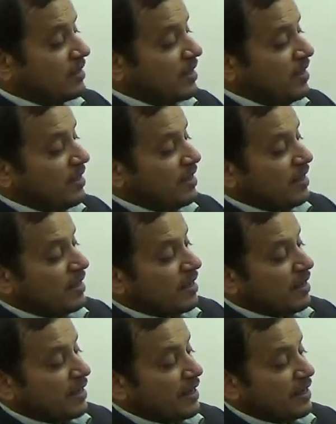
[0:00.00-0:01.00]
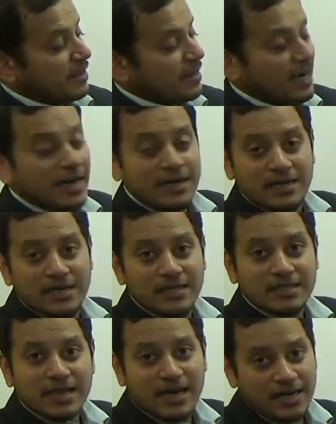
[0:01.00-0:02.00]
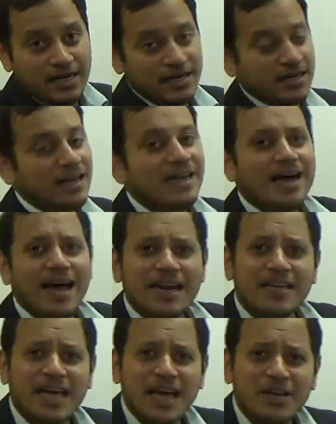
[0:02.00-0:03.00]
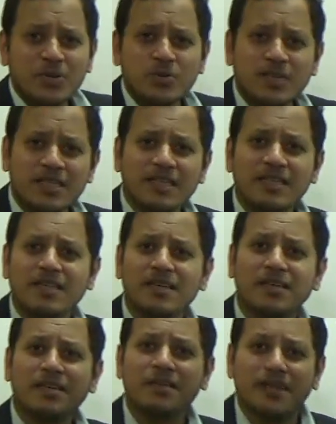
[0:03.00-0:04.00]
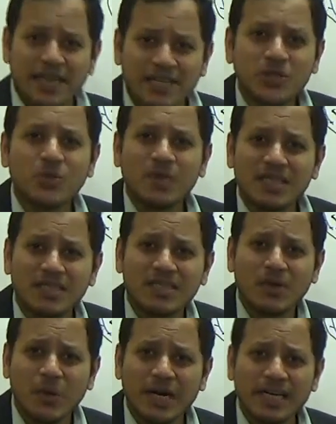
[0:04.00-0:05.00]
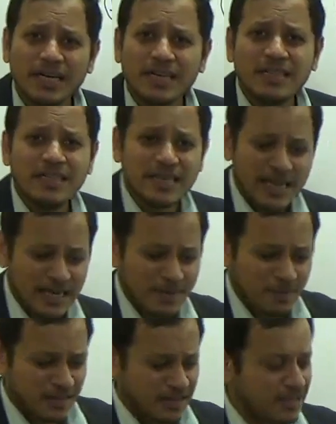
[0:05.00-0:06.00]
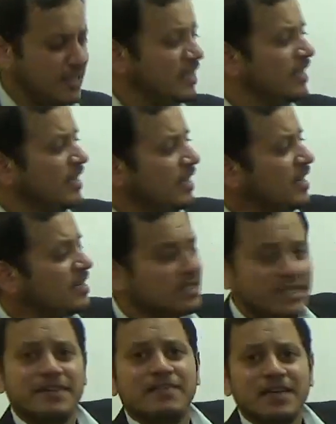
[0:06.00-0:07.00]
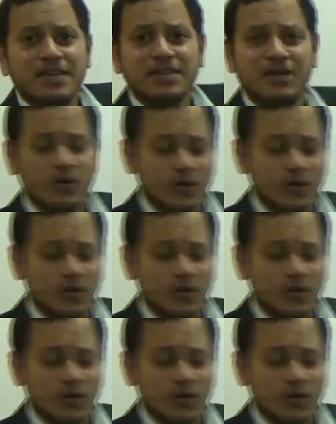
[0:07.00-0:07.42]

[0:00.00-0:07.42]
as an Greater Antilles Island. And can you see the trench which is located in the Caribbean Sea? It is given in the